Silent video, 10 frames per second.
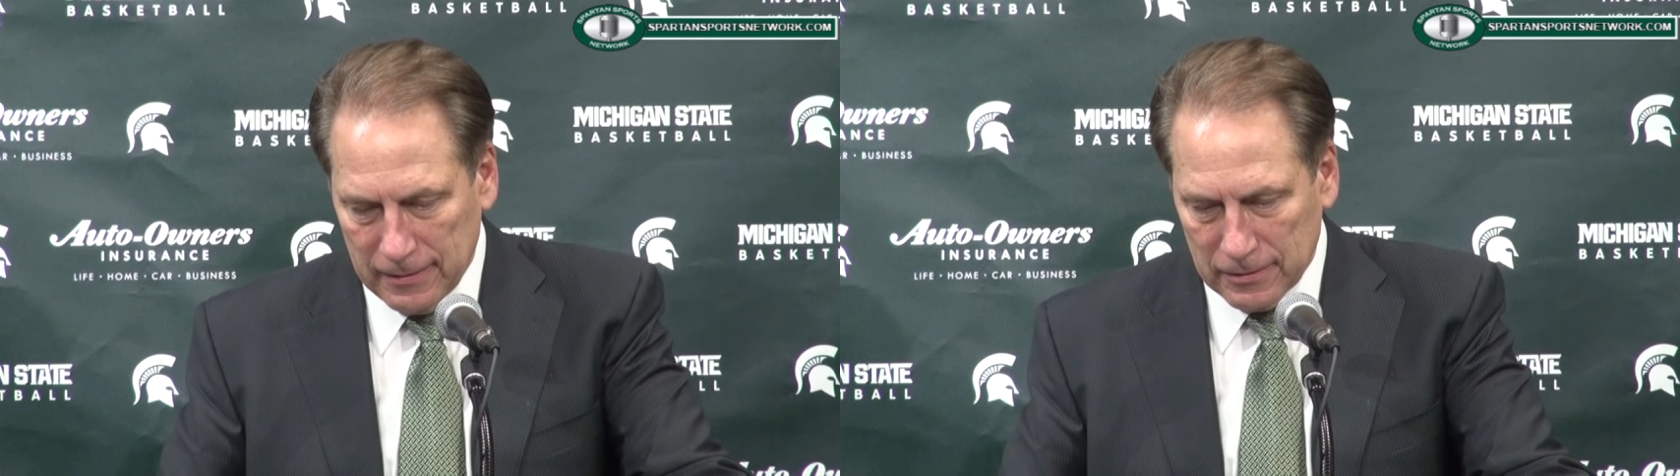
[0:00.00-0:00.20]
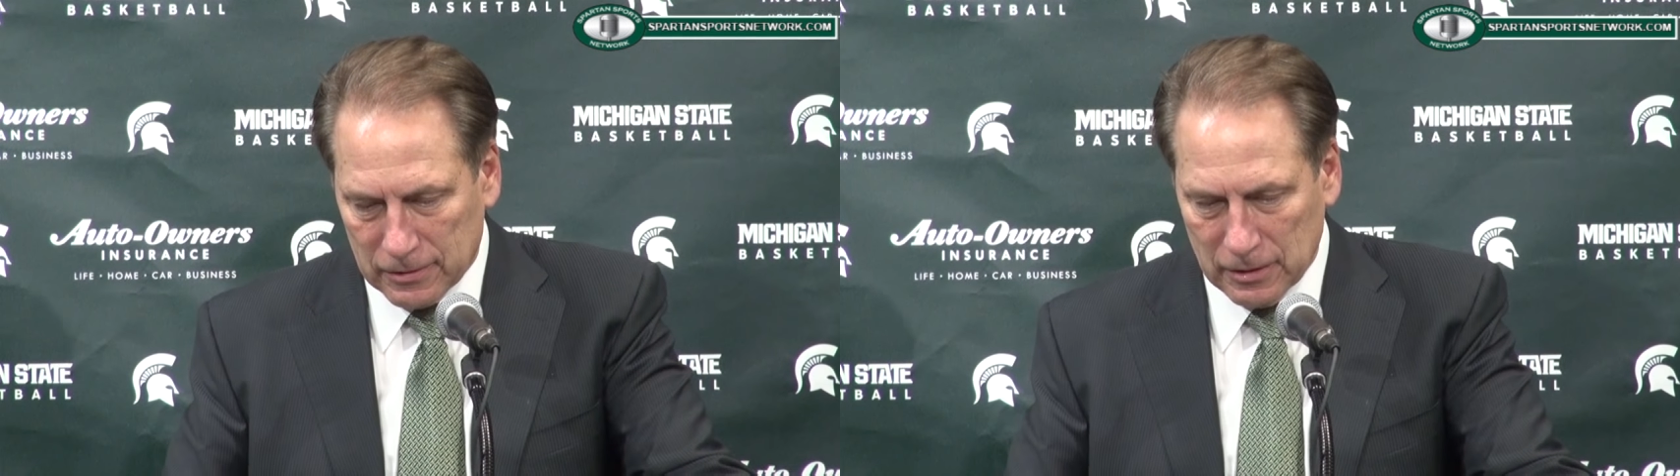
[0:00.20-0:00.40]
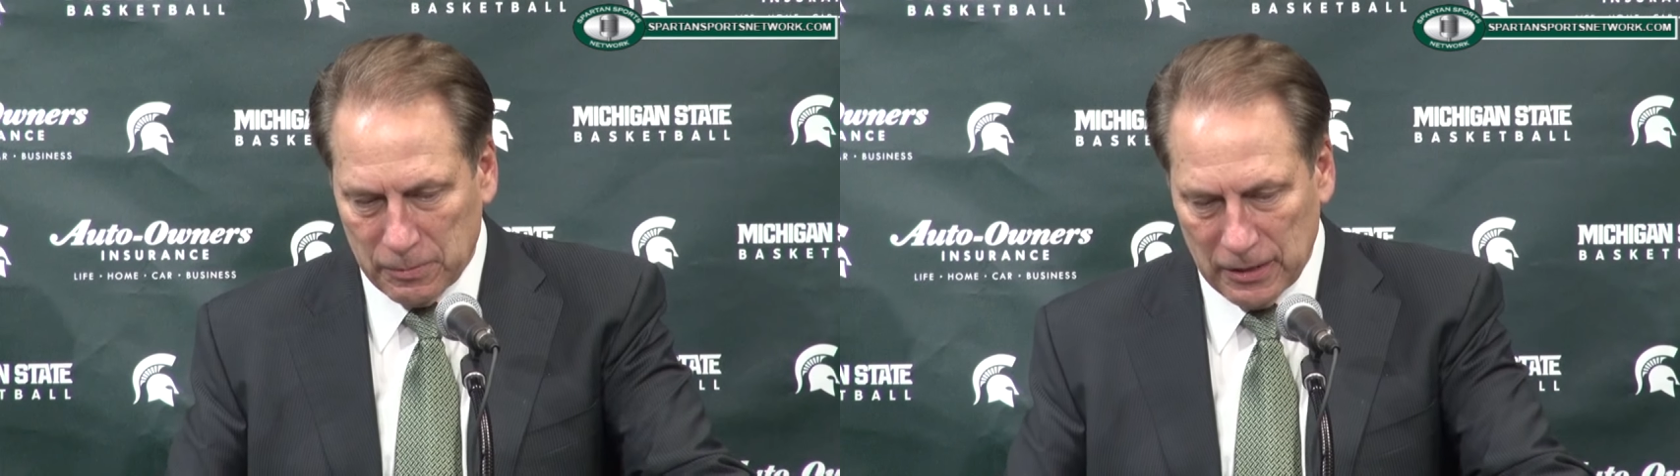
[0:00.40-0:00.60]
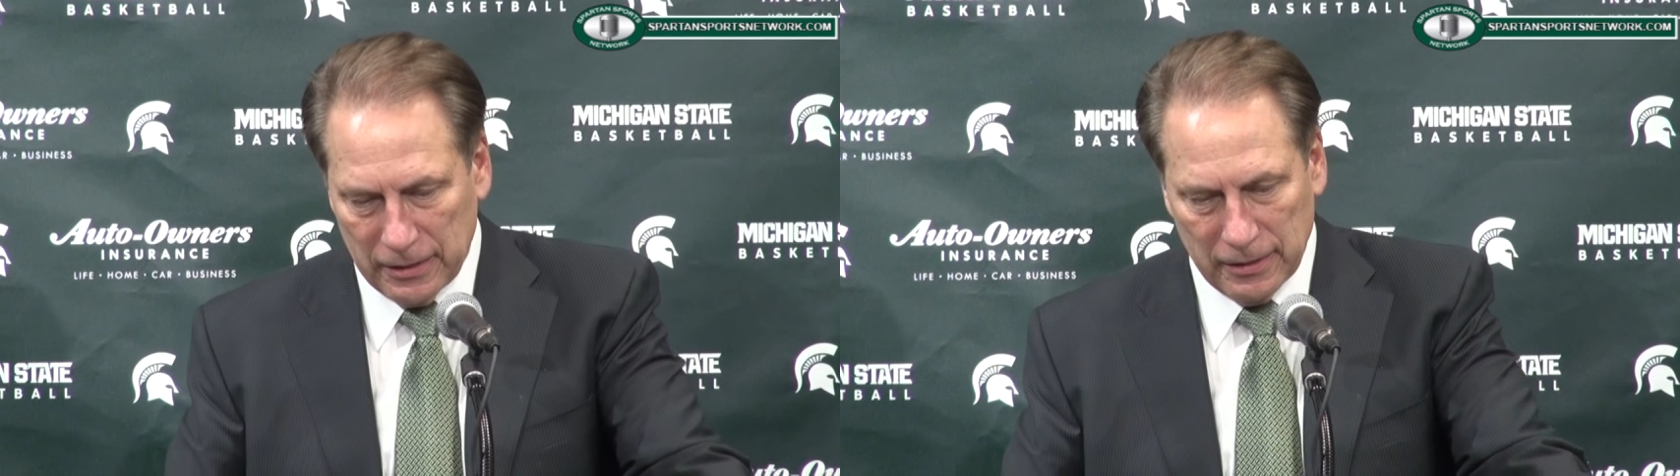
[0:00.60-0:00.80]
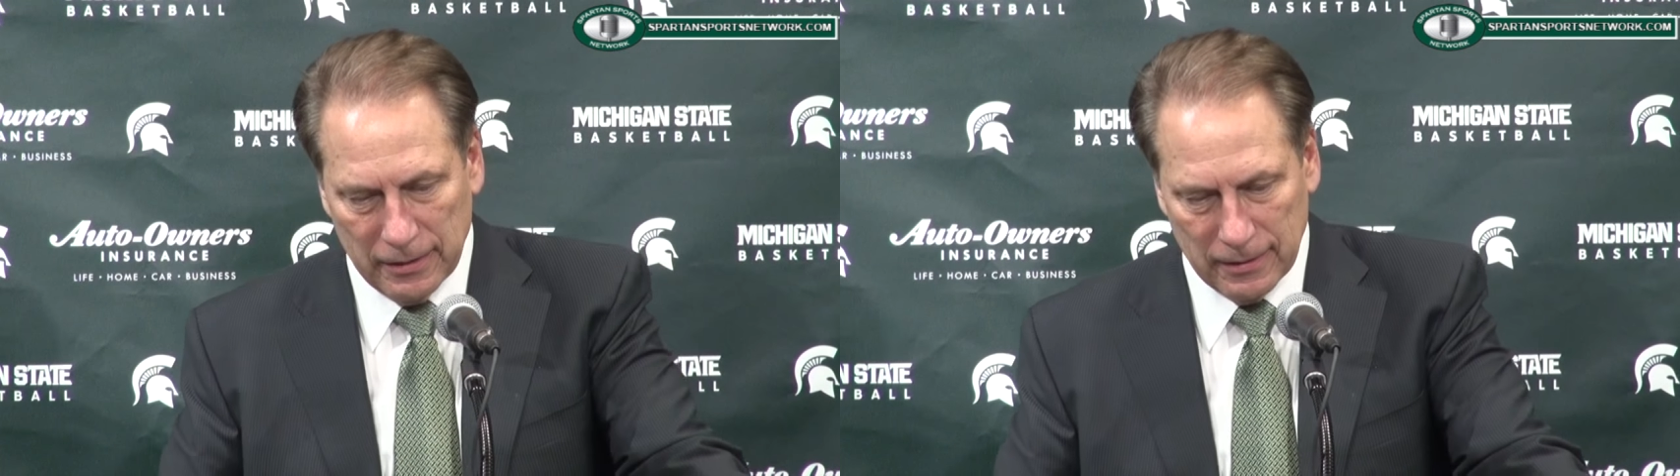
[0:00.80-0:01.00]
it's going to
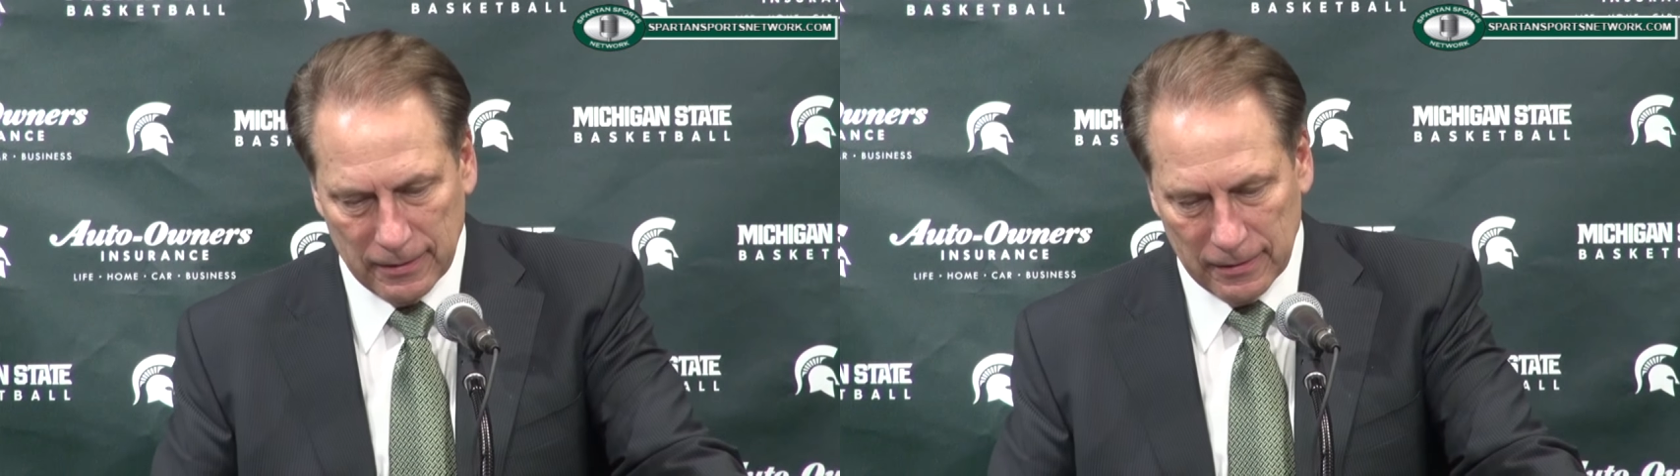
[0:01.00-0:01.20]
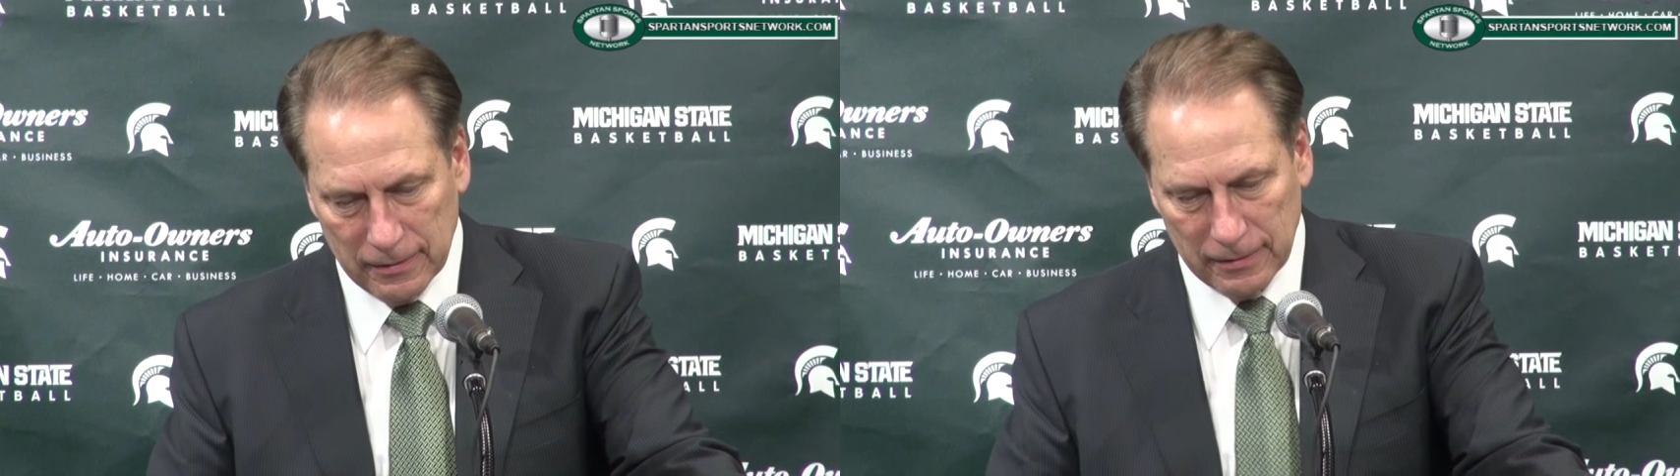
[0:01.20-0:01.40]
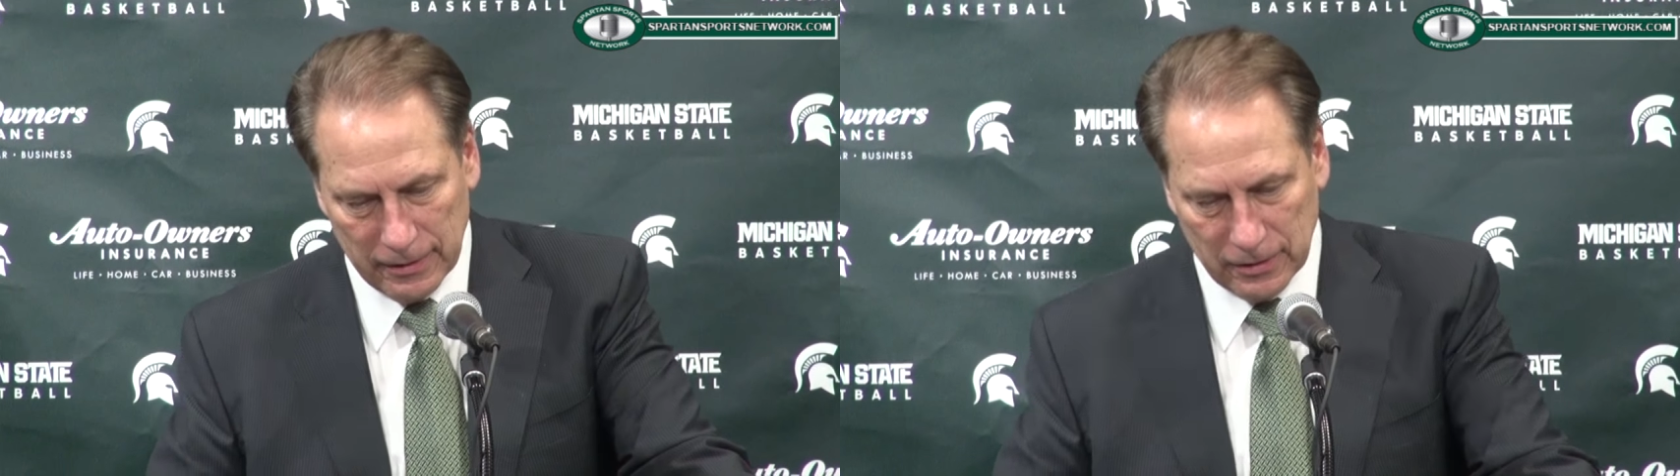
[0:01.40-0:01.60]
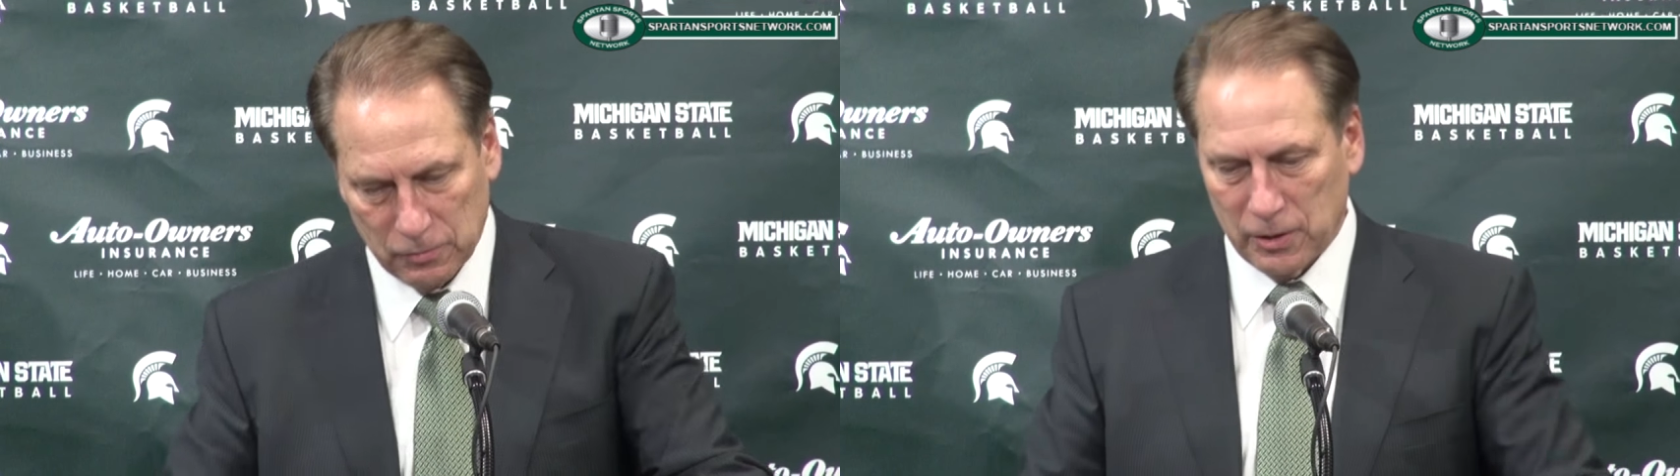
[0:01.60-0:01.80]
be his